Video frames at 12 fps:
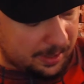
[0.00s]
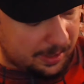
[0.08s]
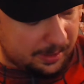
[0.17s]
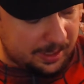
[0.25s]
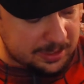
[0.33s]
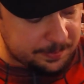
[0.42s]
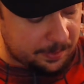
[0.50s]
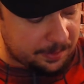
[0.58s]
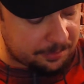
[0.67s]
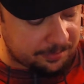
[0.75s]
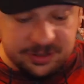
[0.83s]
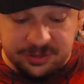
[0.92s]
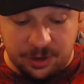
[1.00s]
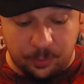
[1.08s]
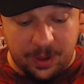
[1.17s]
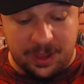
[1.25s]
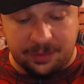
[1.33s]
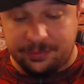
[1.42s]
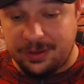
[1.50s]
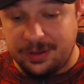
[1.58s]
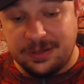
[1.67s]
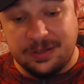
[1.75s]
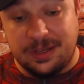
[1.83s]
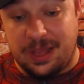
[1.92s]
It's part of the retro wave.
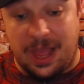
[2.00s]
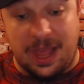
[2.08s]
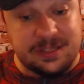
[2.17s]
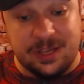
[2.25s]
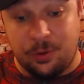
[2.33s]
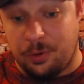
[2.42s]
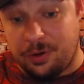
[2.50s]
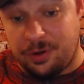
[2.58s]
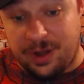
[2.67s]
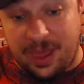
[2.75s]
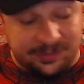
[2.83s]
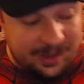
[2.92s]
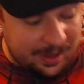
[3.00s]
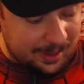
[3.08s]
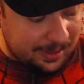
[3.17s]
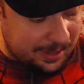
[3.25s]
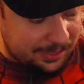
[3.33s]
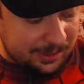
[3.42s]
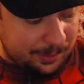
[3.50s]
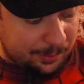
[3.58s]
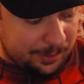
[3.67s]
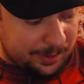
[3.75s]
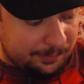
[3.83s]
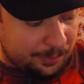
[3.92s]
I'd say order it online. I think you
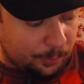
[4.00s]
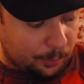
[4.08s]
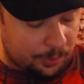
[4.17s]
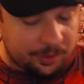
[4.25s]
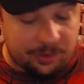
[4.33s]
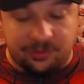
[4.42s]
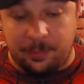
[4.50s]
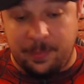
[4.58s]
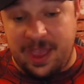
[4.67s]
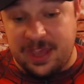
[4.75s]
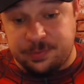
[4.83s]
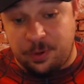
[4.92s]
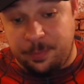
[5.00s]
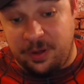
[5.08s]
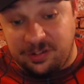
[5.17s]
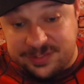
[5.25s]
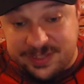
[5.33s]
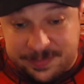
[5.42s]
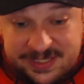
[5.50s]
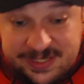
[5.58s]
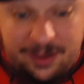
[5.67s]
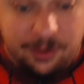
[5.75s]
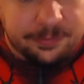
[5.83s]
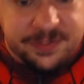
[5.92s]
can even order it from Hasbro Pulse
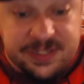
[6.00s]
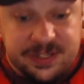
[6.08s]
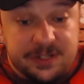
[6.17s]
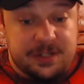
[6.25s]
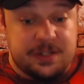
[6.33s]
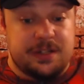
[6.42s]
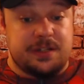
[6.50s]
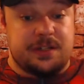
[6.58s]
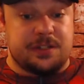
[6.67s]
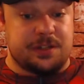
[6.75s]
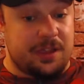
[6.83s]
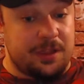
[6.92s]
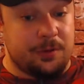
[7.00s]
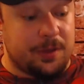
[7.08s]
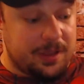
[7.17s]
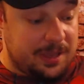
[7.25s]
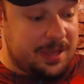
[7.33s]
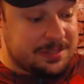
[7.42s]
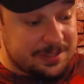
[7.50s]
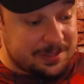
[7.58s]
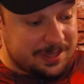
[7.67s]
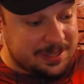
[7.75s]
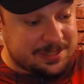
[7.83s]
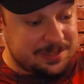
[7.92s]
themselves so that you can get
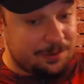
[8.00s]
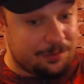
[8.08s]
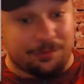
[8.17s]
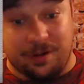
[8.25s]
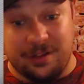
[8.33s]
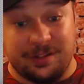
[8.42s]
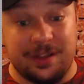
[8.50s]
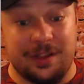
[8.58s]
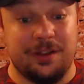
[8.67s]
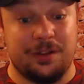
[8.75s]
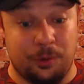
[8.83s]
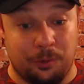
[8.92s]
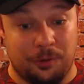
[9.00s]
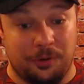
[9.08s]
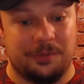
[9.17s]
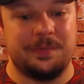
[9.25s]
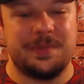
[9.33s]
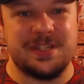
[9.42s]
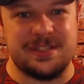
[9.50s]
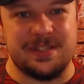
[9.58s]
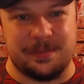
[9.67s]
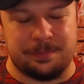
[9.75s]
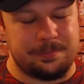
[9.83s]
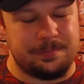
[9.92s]
this really cool
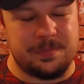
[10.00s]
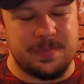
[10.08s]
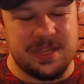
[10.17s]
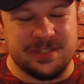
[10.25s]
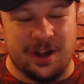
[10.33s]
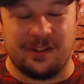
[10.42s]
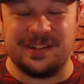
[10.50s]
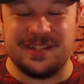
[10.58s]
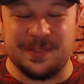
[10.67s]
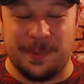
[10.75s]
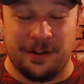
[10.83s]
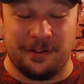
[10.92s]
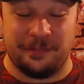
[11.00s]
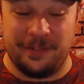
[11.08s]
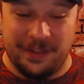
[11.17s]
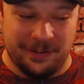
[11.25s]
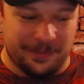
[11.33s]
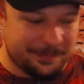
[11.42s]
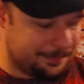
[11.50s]
Scarlet Spider figure.